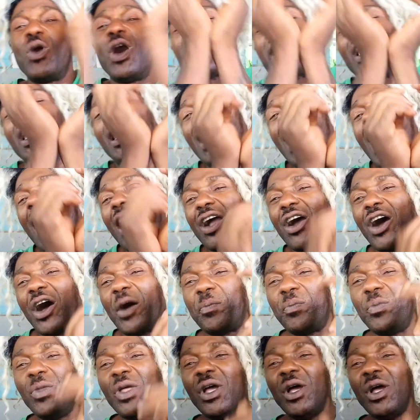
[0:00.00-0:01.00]
you lock up.
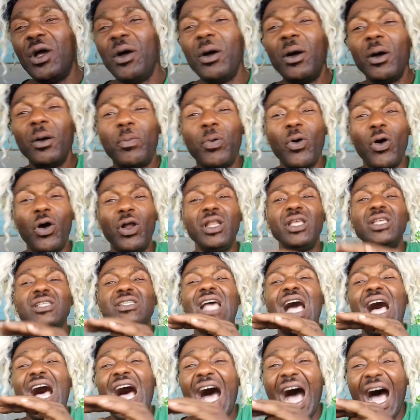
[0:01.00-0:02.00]
Police are
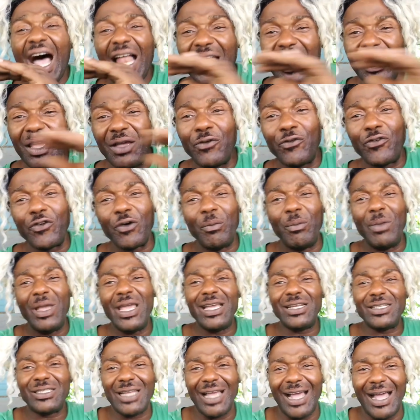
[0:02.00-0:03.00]
all the
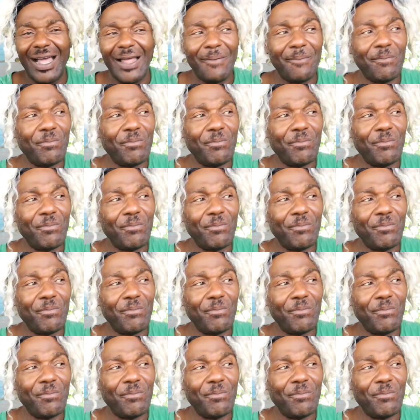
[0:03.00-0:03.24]
information.